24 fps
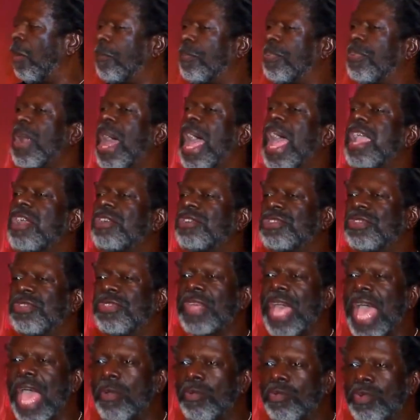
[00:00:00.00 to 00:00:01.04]
Prior to
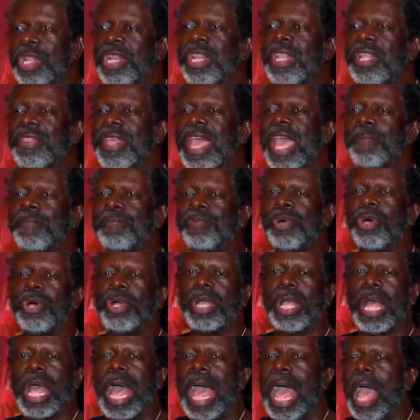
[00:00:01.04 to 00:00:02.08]
that, reading that
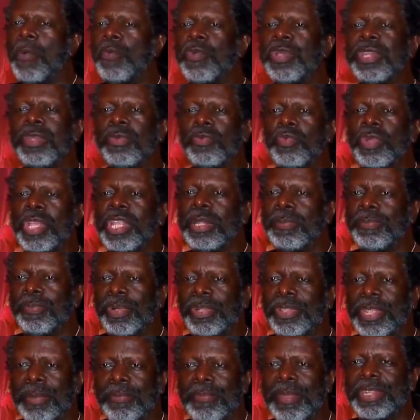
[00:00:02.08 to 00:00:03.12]
book, I wouldn't read a
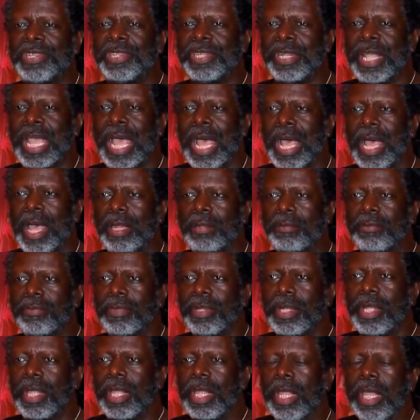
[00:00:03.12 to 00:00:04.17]
book that mentioned God.
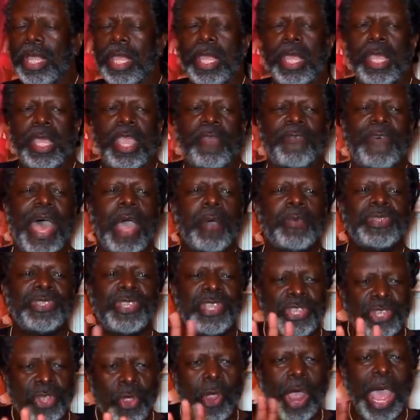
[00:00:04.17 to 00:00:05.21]
If I was
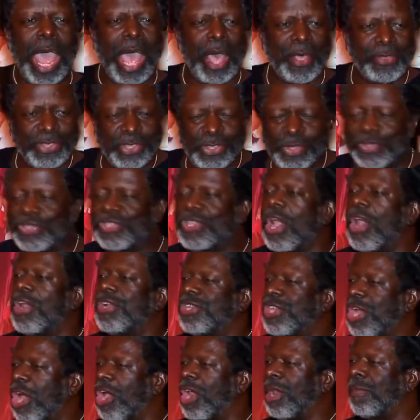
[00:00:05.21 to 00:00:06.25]
in your house and you
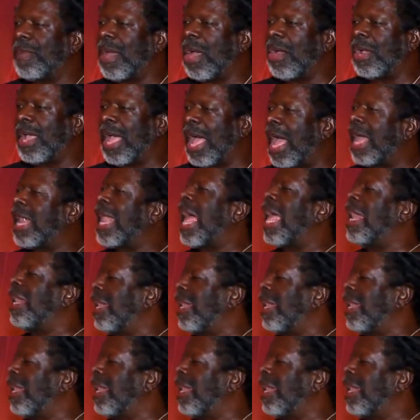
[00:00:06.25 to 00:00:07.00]
started talking about God, I